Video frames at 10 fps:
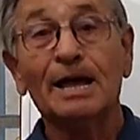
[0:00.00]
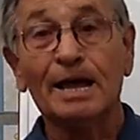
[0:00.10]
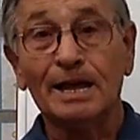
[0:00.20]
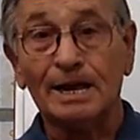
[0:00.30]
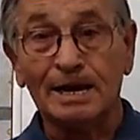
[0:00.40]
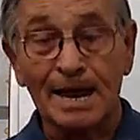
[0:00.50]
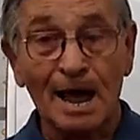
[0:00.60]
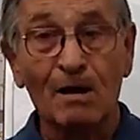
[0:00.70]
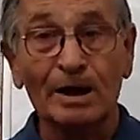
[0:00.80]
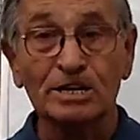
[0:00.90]
He
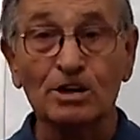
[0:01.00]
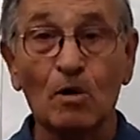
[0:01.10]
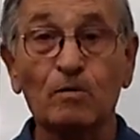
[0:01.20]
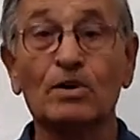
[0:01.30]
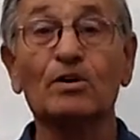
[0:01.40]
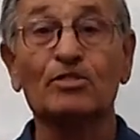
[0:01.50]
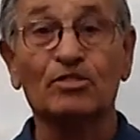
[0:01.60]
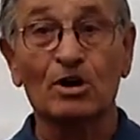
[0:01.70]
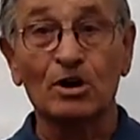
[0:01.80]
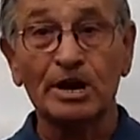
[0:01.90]
now has over
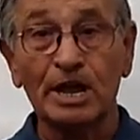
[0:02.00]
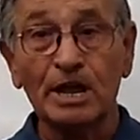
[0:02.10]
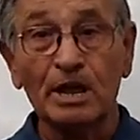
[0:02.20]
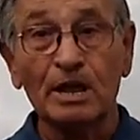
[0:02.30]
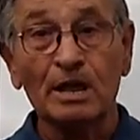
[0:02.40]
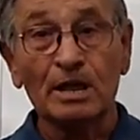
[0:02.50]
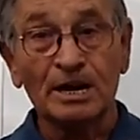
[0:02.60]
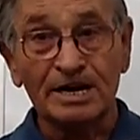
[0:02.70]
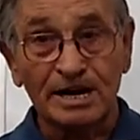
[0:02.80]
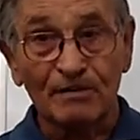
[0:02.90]
30
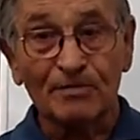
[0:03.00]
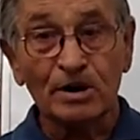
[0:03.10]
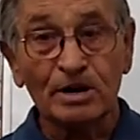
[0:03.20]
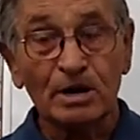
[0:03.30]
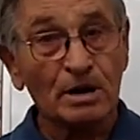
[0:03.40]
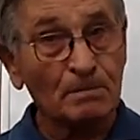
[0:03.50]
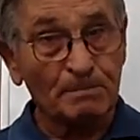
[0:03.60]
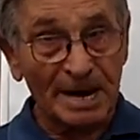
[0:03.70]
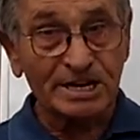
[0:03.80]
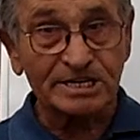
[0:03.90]

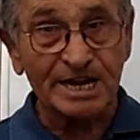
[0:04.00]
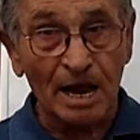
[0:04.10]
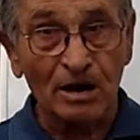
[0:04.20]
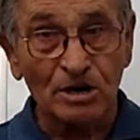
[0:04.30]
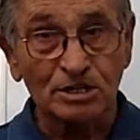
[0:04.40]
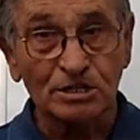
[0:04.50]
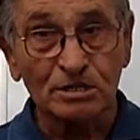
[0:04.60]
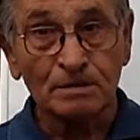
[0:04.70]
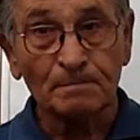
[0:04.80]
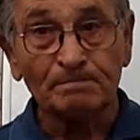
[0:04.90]
different bestsellers
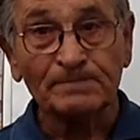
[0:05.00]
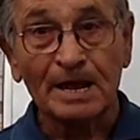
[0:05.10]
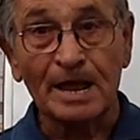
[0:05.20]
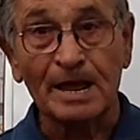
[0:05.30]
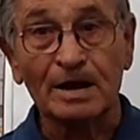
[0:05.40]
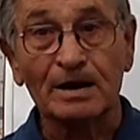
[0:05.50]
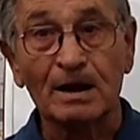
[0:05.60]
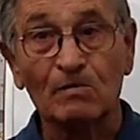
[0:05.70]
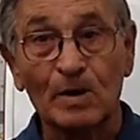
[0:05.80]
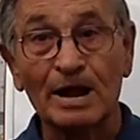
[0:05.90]

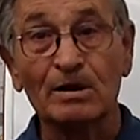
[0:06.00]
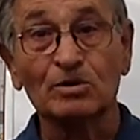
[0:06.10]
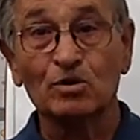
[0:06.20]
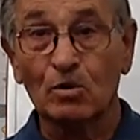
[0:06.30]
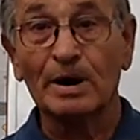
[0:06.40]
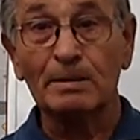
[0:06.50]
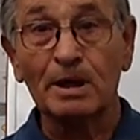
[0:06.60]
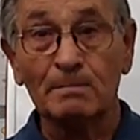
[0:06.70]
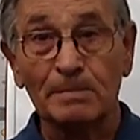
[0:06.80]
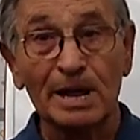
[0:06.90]
and around
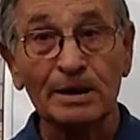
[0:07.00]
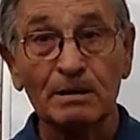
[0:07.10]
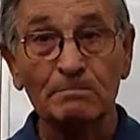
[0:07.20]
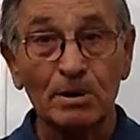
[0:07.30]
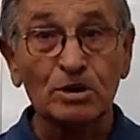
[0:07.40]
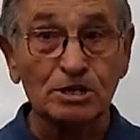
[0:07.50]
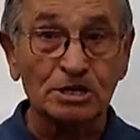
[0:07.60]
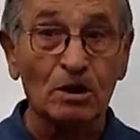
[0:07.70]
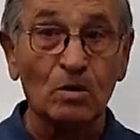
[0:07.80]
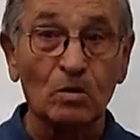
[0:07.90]
20 million books
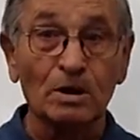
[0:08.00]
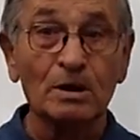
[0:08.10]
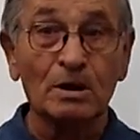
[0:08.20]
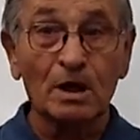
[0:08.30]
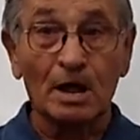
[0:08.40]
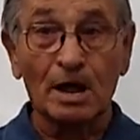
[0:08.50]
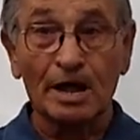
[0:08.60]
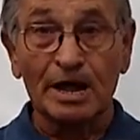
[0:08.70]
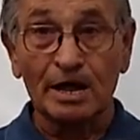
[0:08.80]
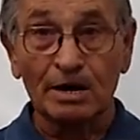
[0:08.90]
sold
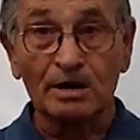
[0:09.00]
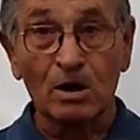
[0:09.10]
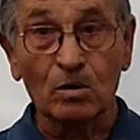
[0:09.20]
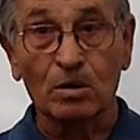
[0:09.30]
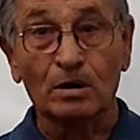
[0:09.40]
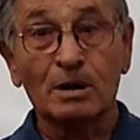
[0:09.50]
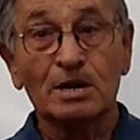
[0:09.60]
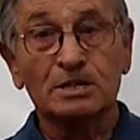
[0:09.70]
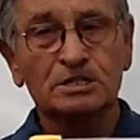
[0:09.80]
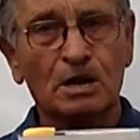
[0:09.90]
in total.
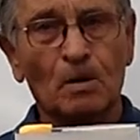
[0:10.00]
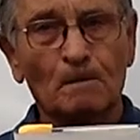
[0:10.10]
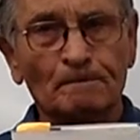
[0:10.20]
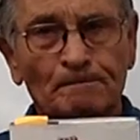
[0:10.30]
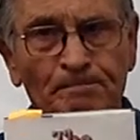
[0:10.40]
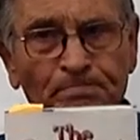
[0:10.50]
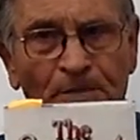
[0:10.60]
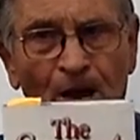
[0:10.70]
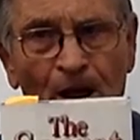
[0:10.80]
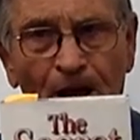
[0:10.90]
So
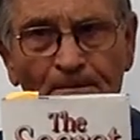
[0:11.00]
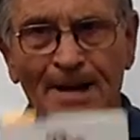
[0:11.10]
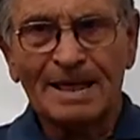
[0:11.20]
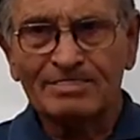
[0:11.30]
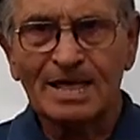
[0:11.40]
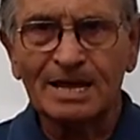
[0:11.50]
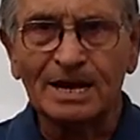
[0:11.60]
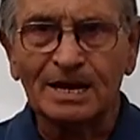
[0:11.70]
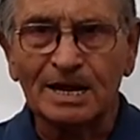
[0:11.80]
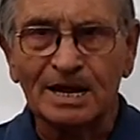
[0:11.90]
my
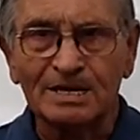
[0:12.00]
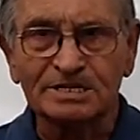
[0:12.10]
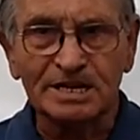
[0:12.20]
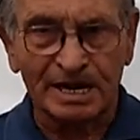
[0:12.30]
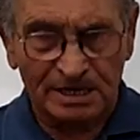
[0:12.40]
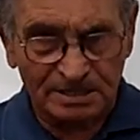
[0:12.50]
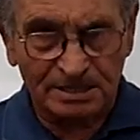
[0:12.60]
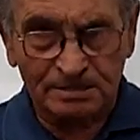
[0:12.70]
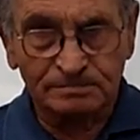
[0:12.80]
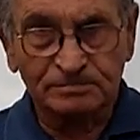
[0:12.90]
thinking is
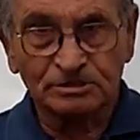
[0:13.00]
this.